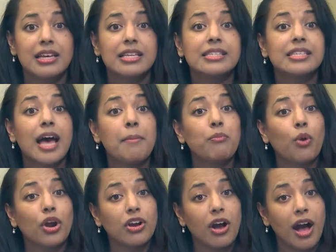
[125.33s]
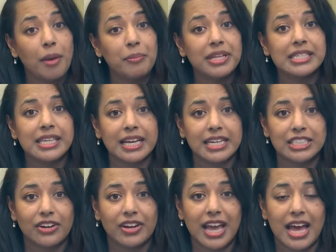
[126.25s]
Some more common
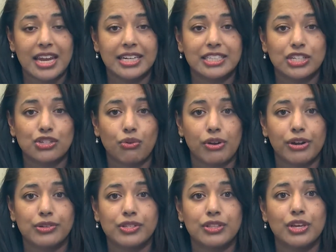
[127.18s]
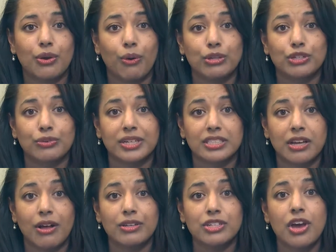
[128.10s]
secondary headache disorders in the older
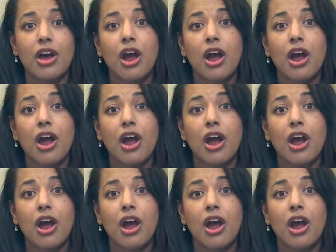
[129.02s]
adult